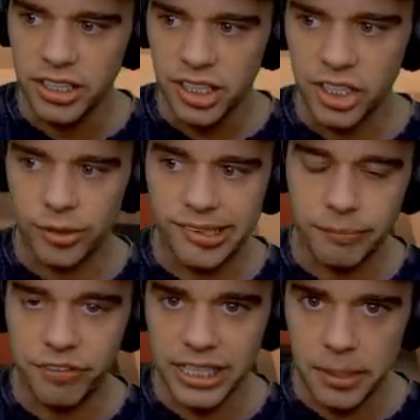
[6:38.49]
you know,
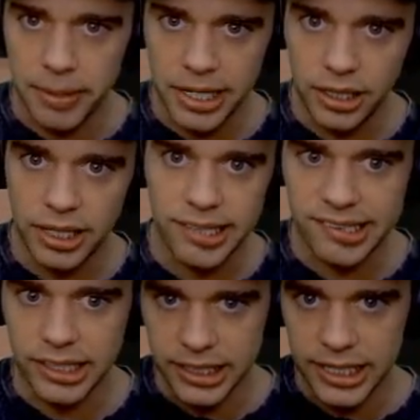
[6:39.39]
something in the middle, it's
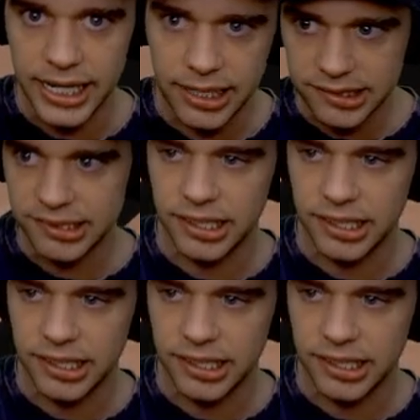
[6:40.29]
going to connect